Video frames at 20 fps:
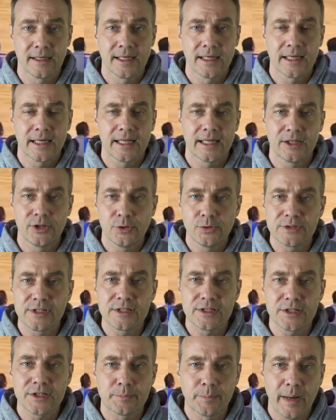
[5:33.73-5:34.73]
He
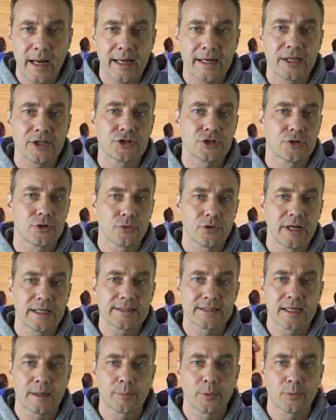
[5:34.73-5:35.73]
uses his body to create
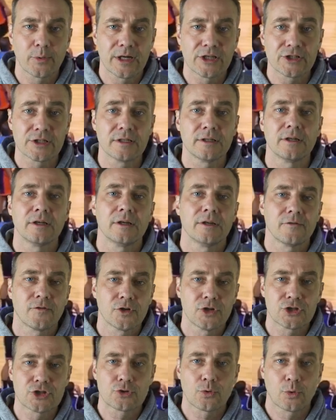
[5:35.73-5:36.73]
separation for
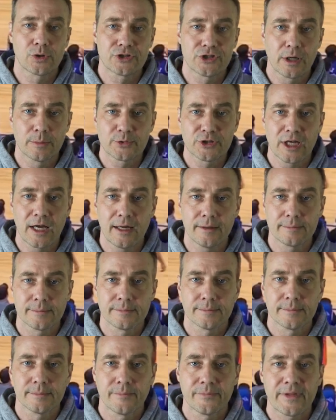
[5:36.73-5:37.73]
the short jump shot.
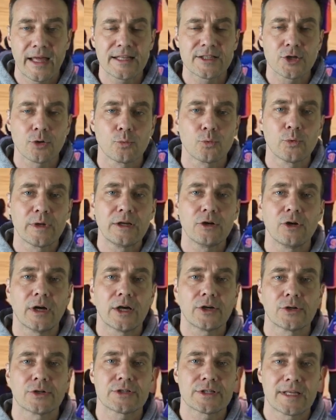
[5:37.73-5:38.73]
That's a real
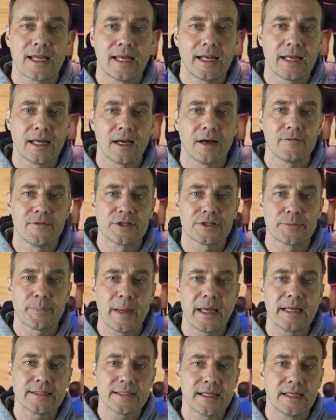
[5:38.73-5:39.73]
understanding of the
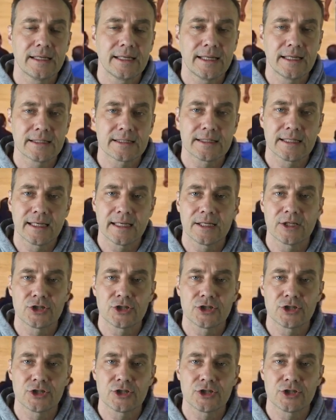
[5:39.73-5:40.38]
space he needs to get his